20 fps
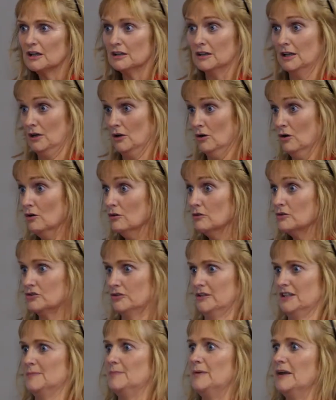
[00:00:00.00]
The
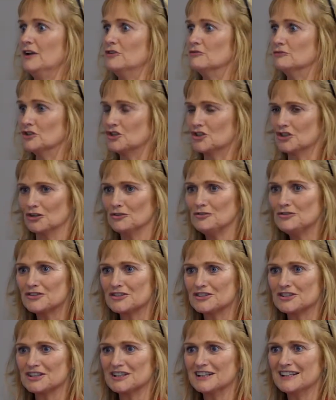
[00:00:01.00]
laundry's been
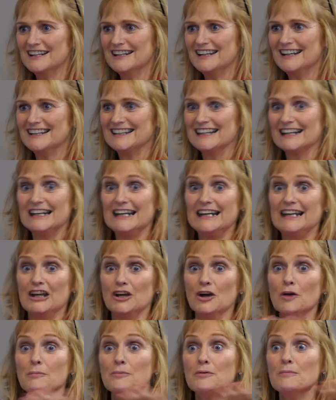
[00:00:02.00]
reduced. The
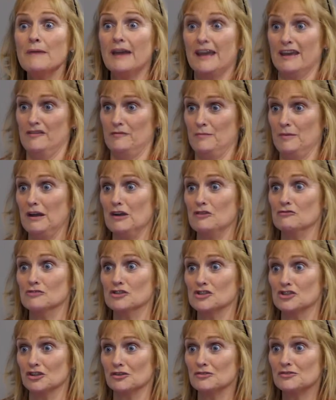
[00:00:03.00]
cleaning up may have been
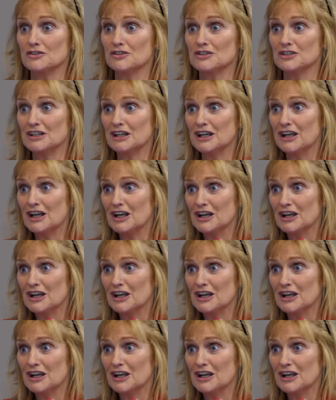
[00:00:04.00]
reduced.